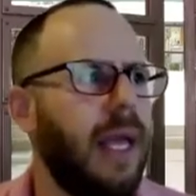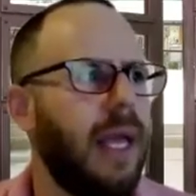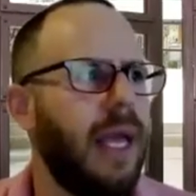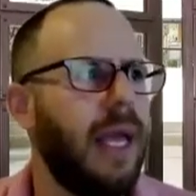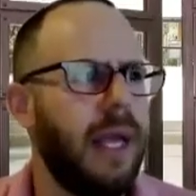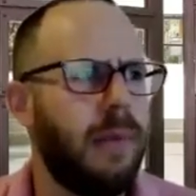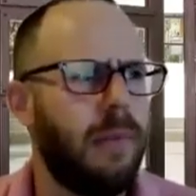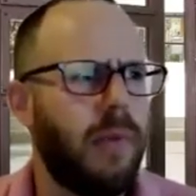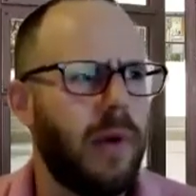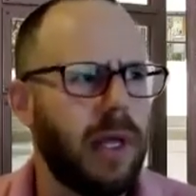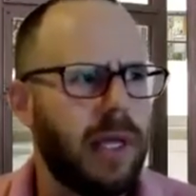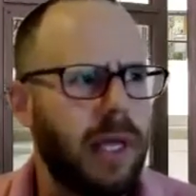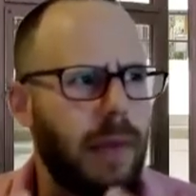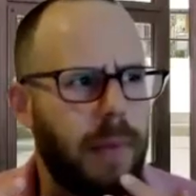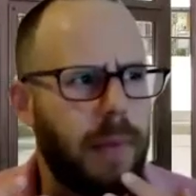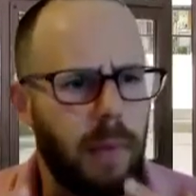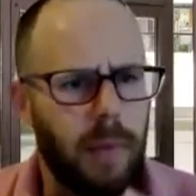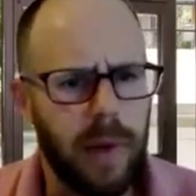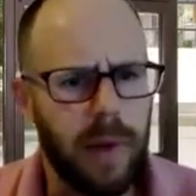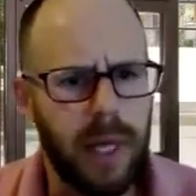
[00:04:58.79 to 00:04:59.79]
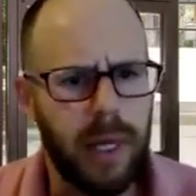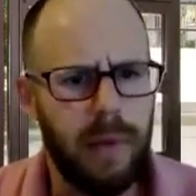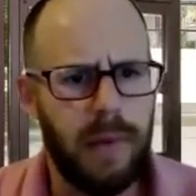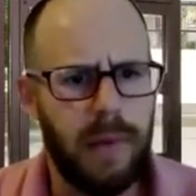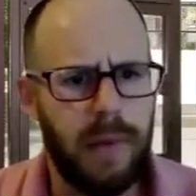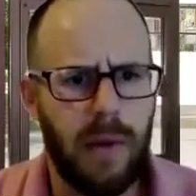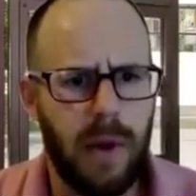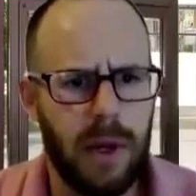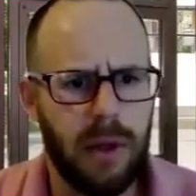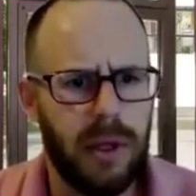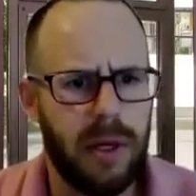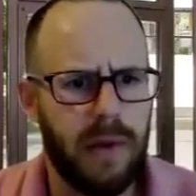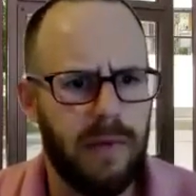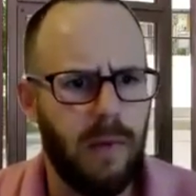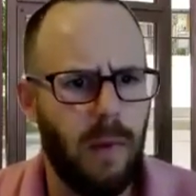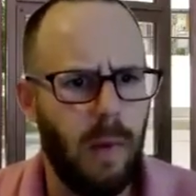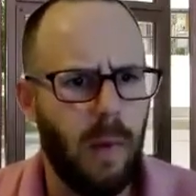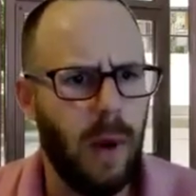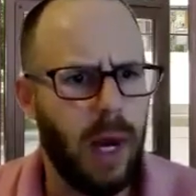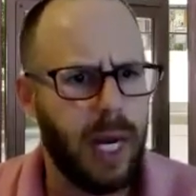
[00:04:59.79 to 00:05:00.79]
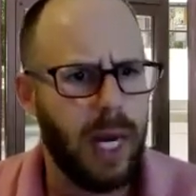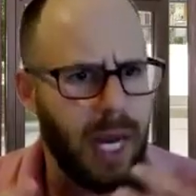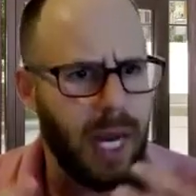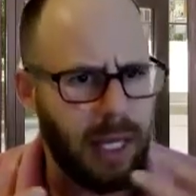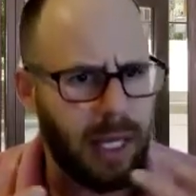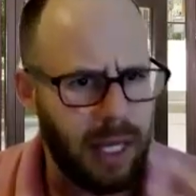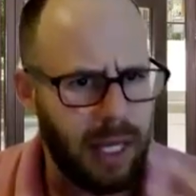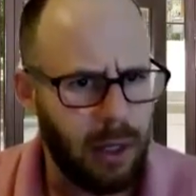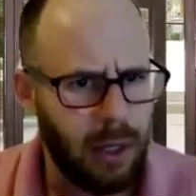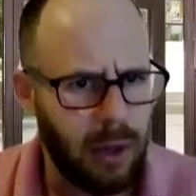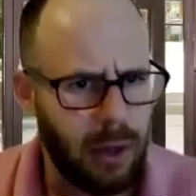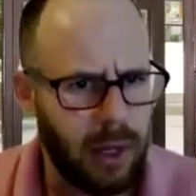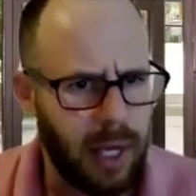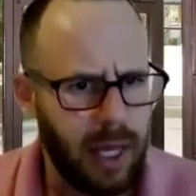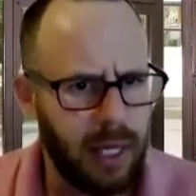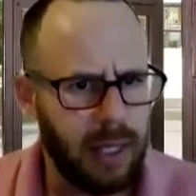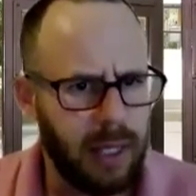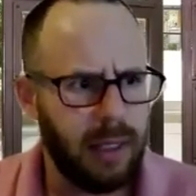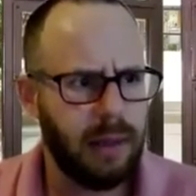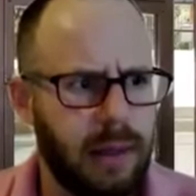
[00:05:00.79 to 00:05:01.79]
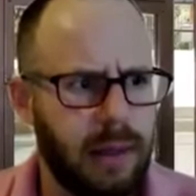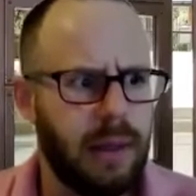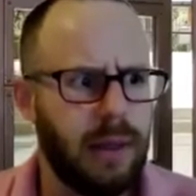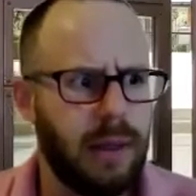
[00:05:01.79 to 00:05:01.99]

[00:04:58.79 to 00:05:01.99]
It brings up a really big question of what I teach then.